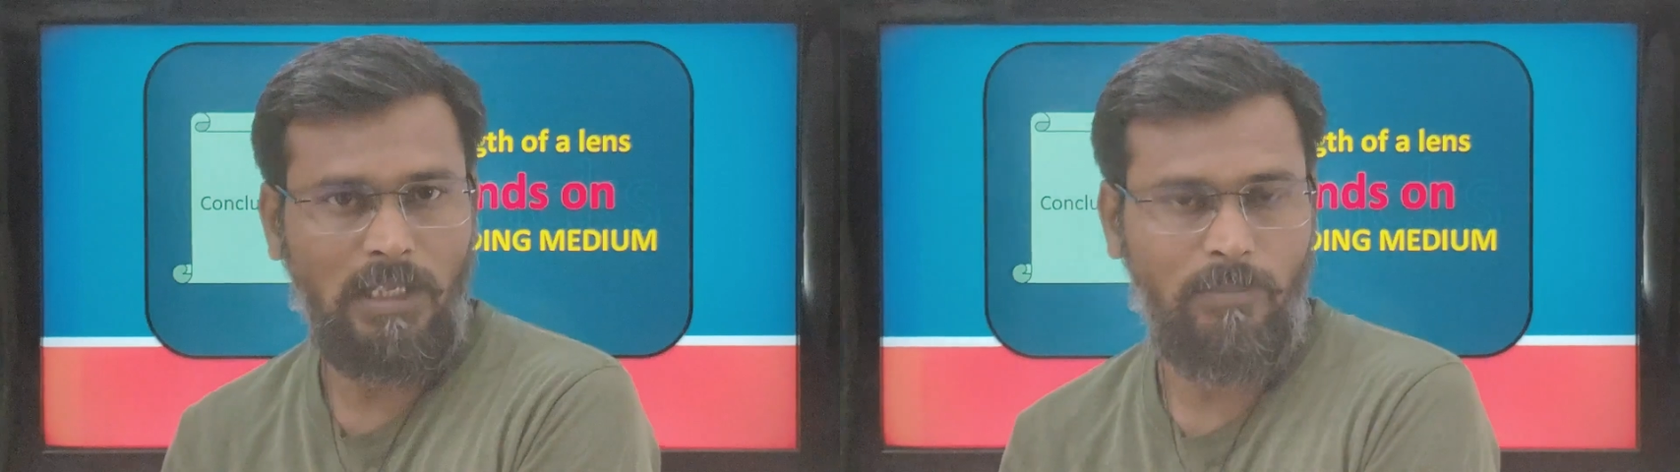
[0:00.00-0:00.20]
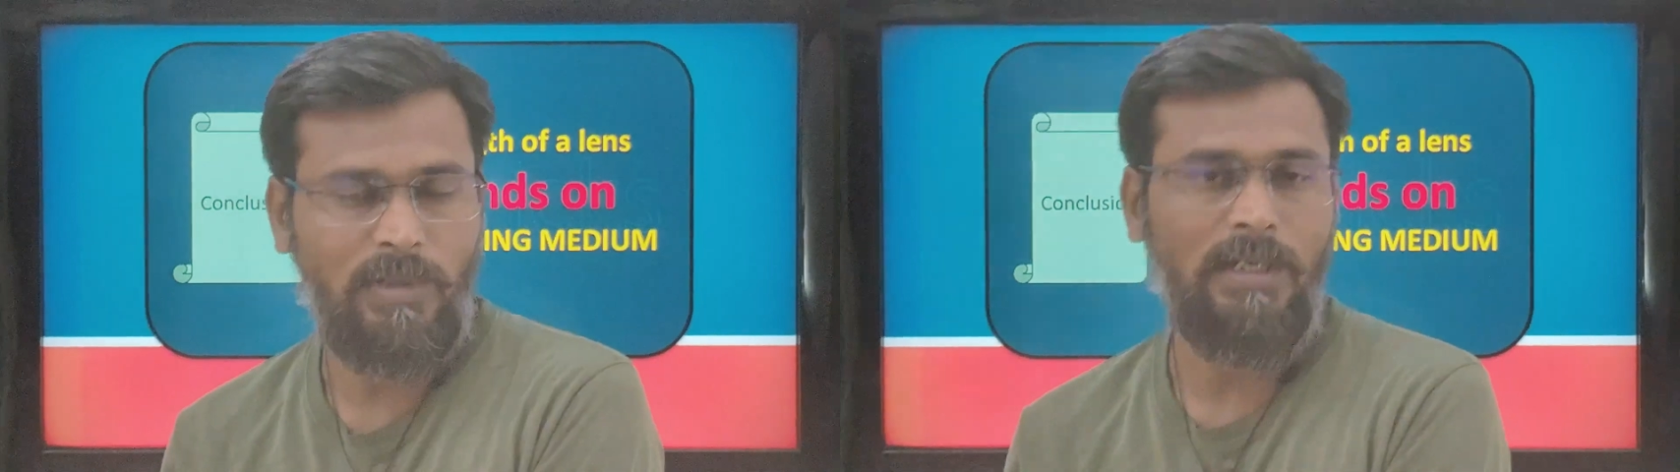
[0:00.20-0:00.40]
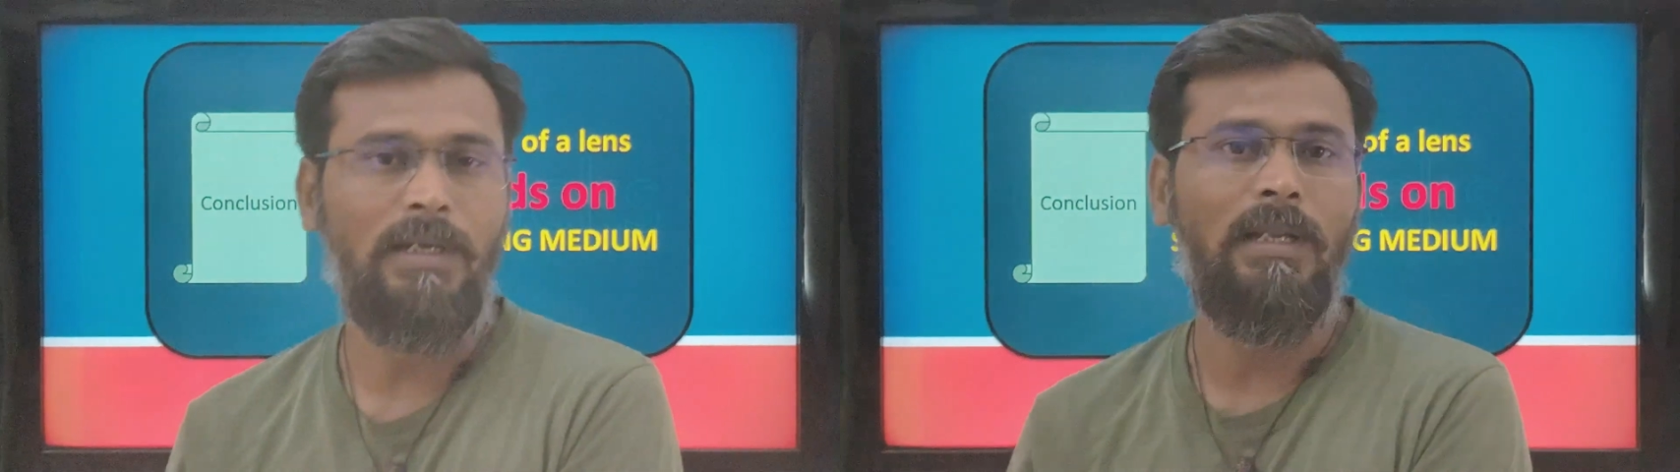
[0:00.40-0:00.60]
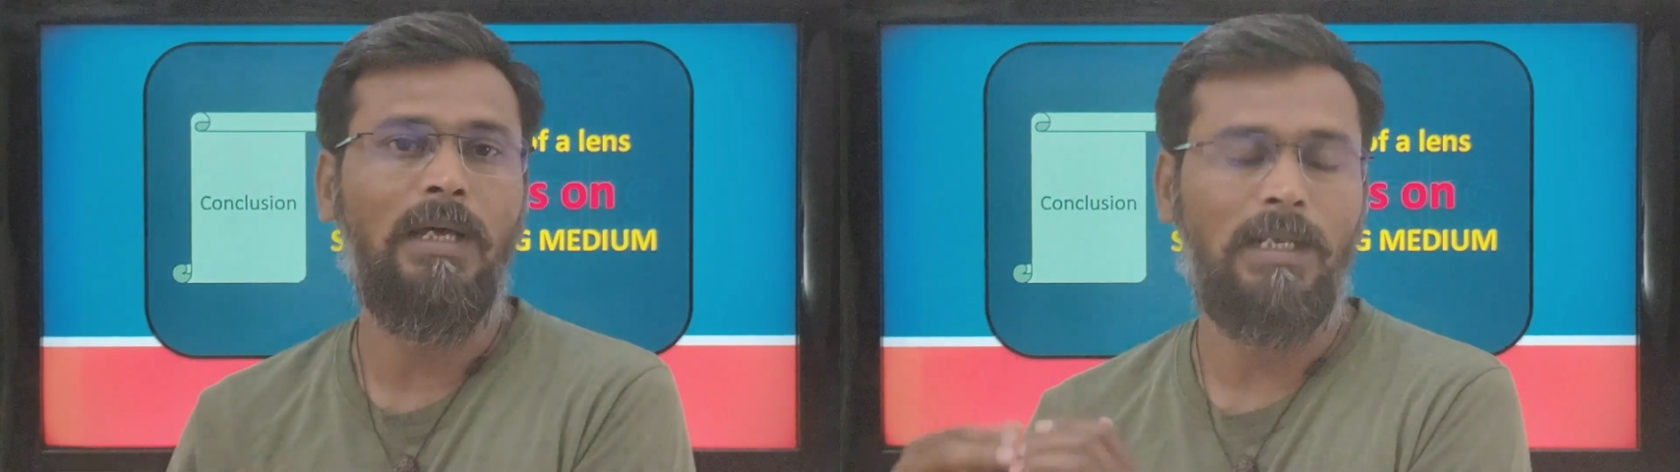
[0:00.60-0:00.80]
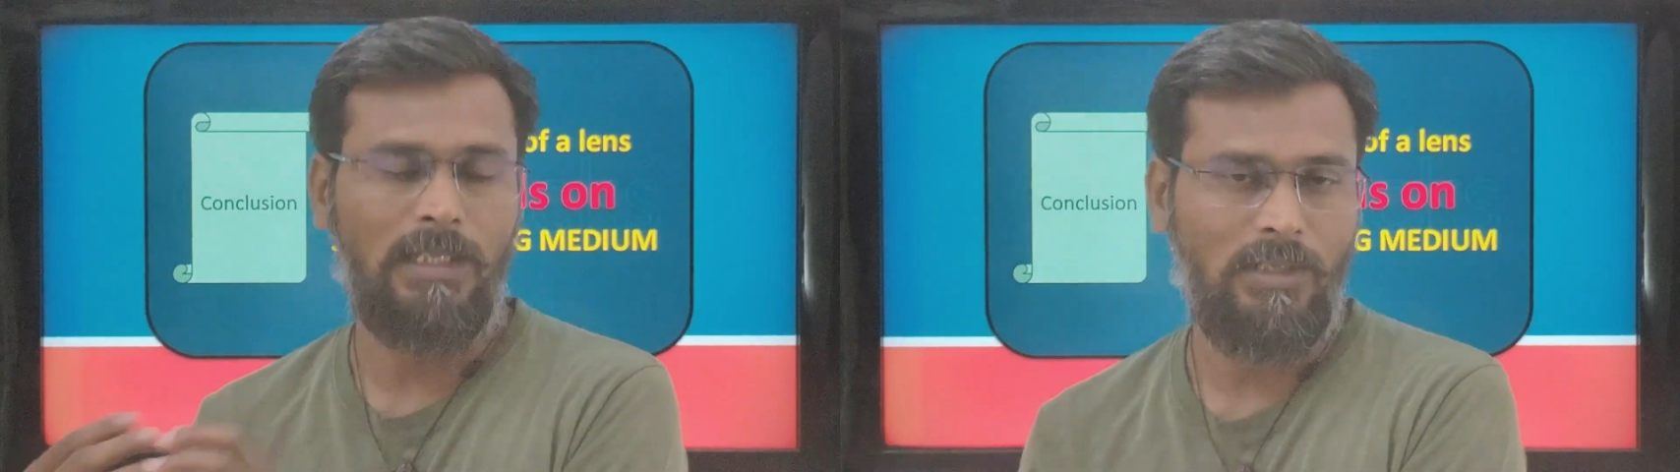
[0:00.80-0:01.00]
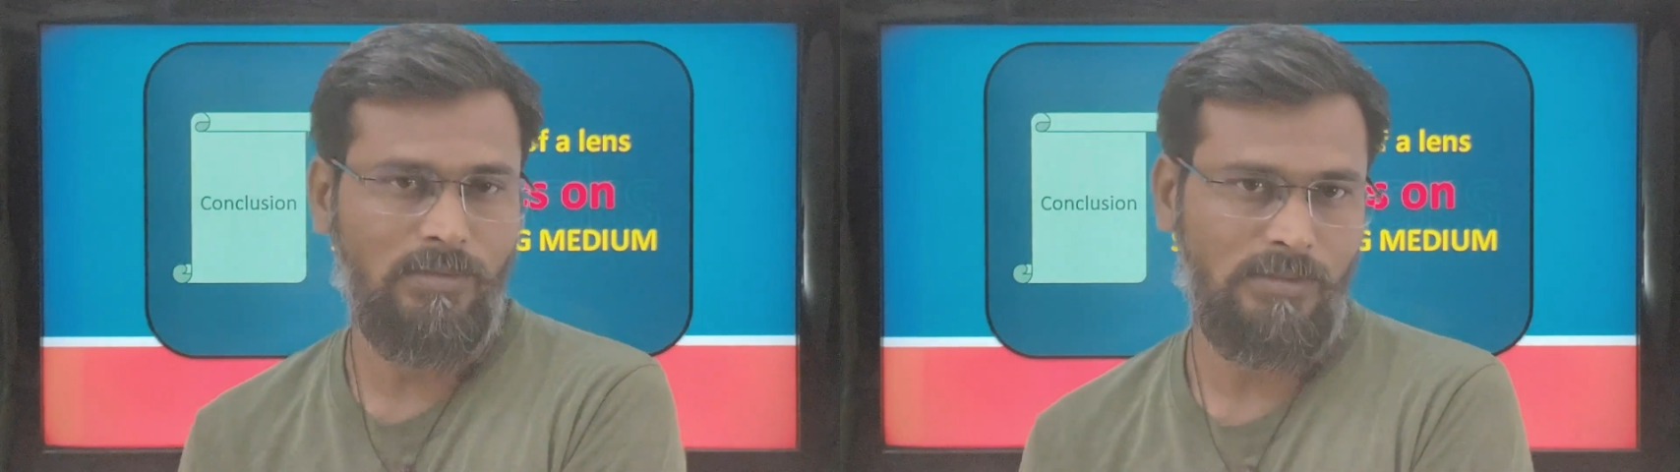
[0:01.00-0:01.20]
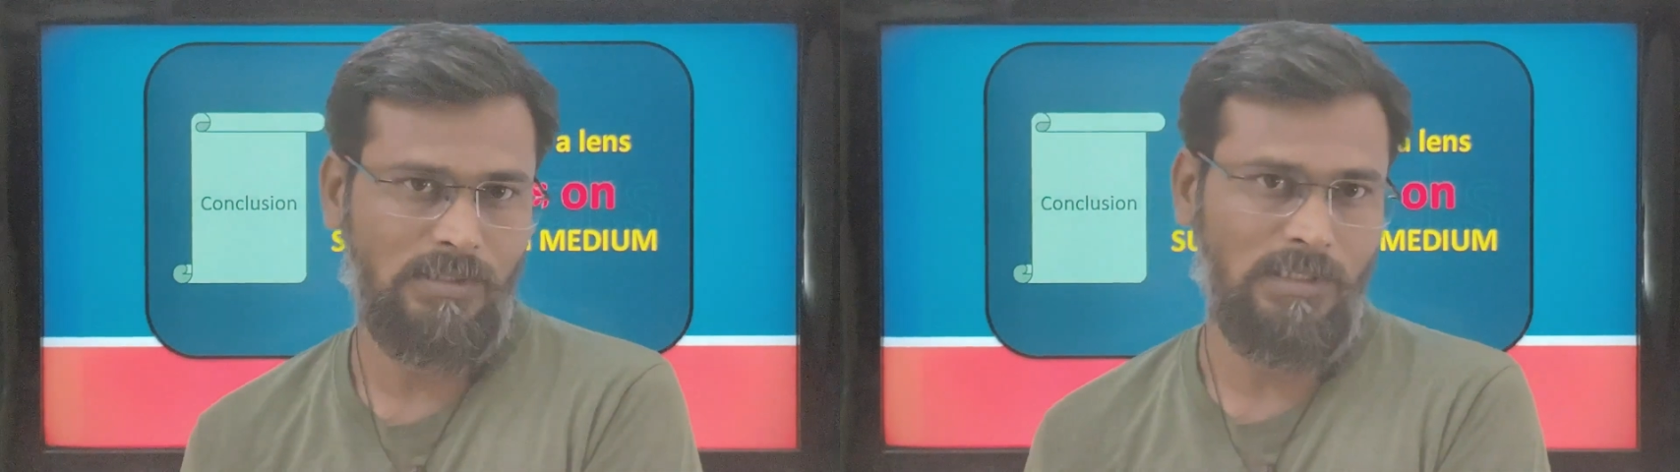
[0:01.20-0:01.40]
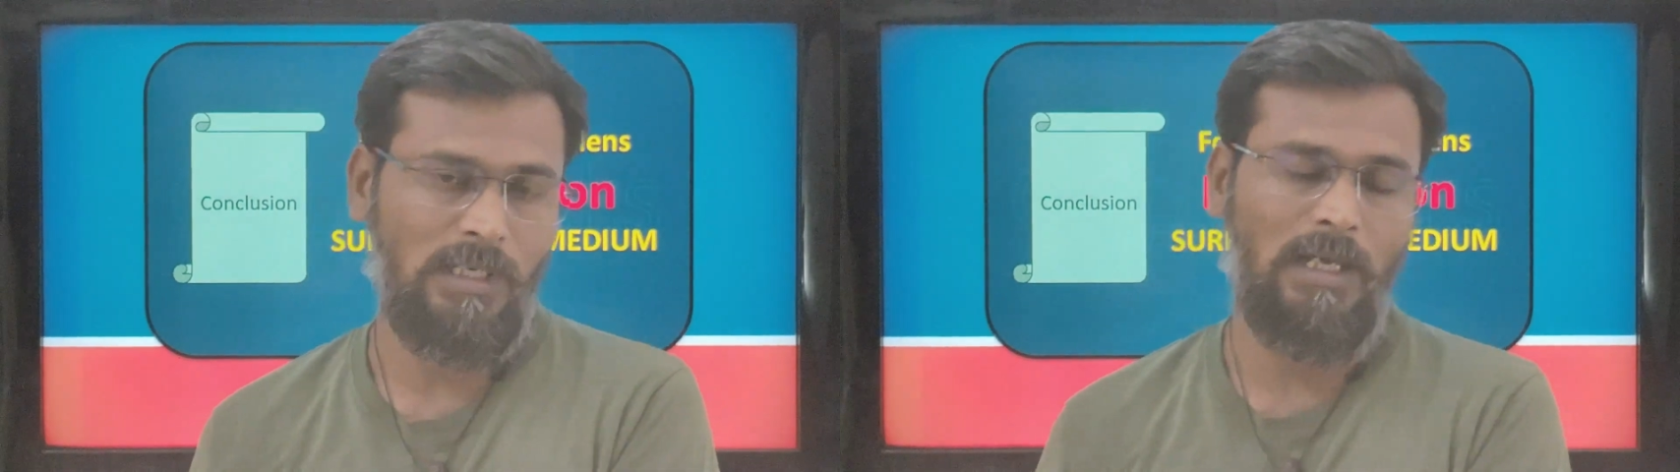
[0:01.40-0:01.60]
diamond or
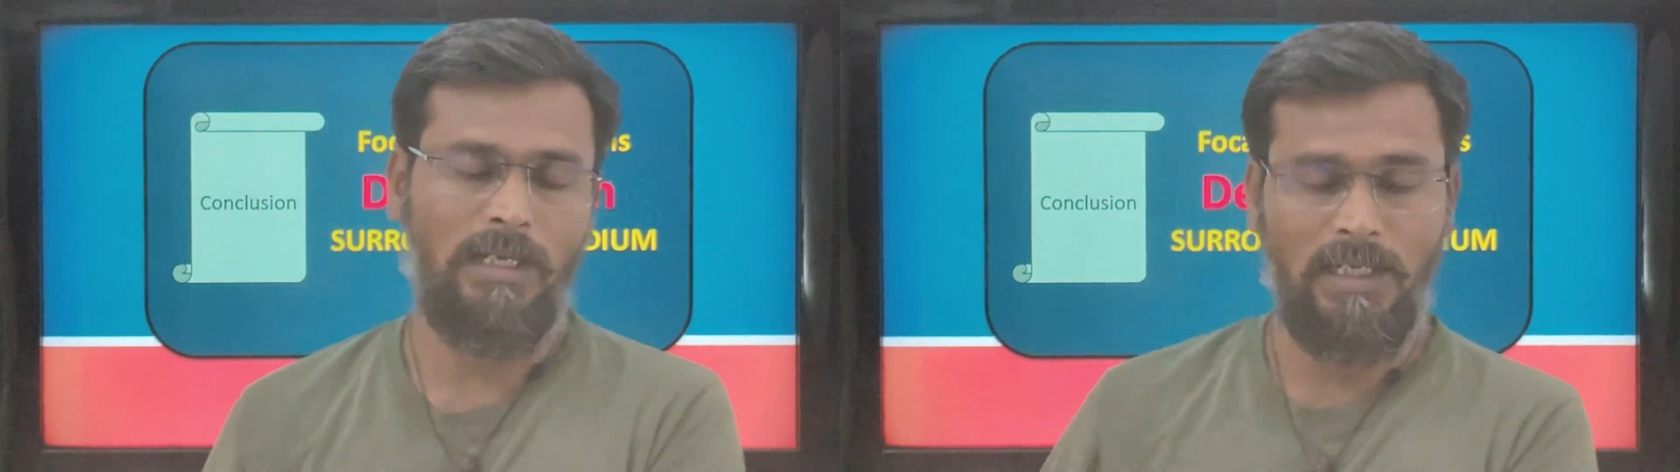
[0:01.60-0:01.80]
kerosene or